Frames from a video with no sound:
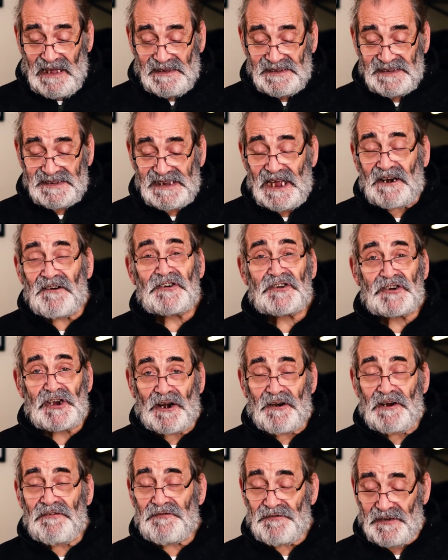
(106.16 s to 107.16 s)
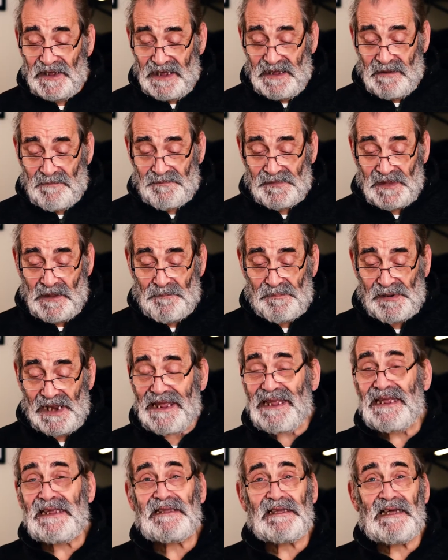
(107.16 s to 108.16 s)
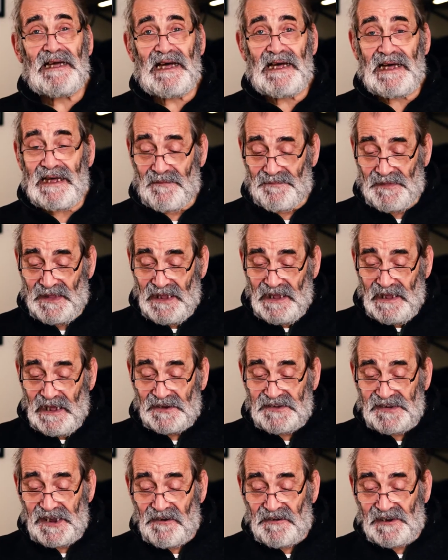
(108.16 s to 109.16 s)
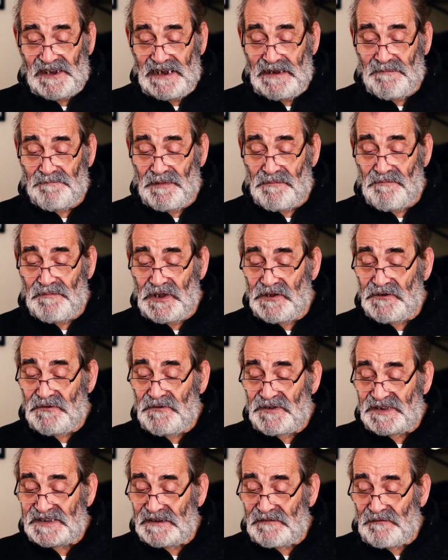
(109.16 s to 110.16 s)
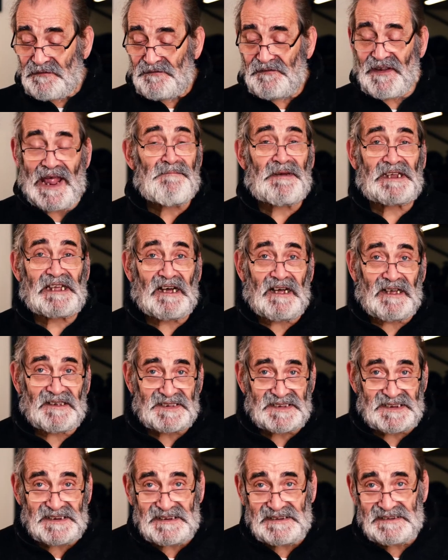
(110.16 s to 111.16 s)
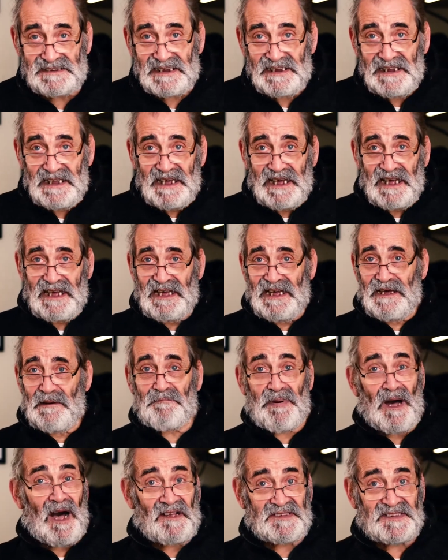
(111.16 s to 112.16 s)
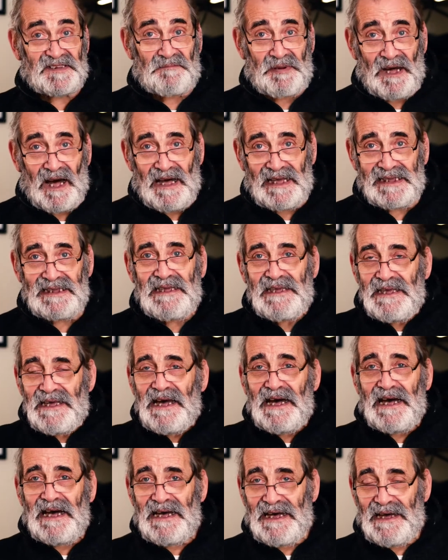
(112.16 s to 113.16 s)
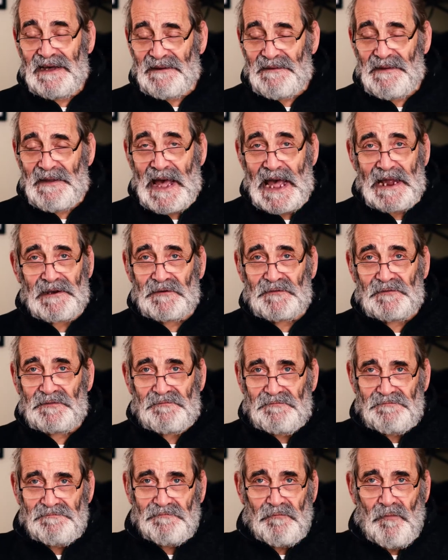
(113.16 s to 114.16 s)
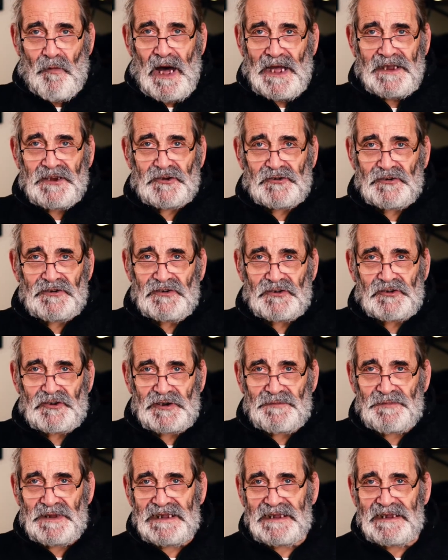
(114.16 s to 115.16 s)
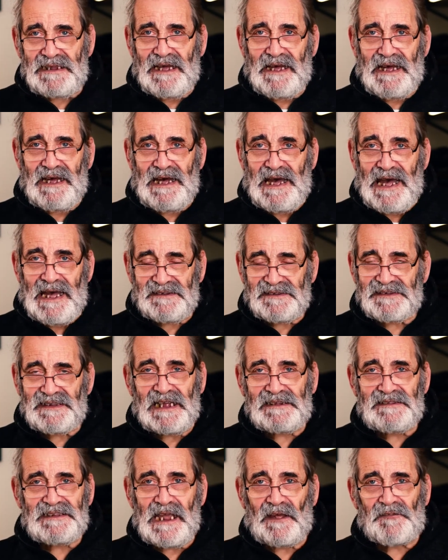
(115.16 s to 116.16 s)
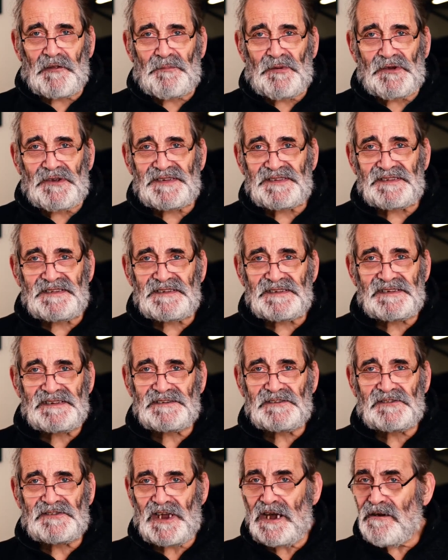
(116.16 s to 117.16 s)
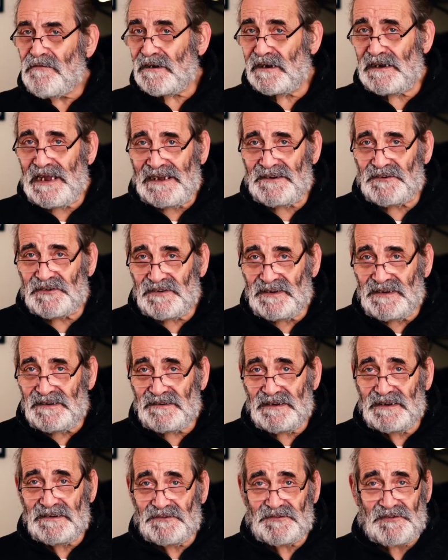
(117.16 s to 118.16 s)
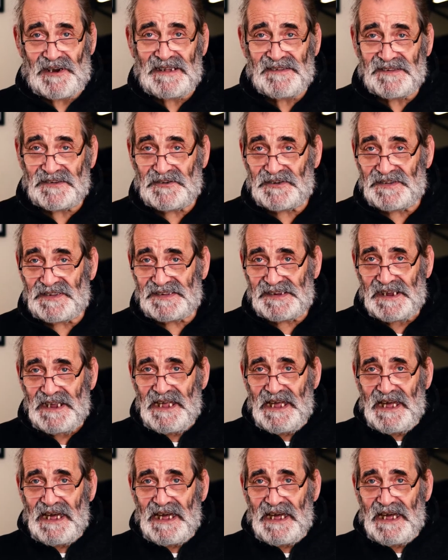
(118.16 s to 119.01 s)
Sarah Sheriff playing a totally bemused and flabbergasted passerby, and why shouldn't she be at the other person's total and intransigence?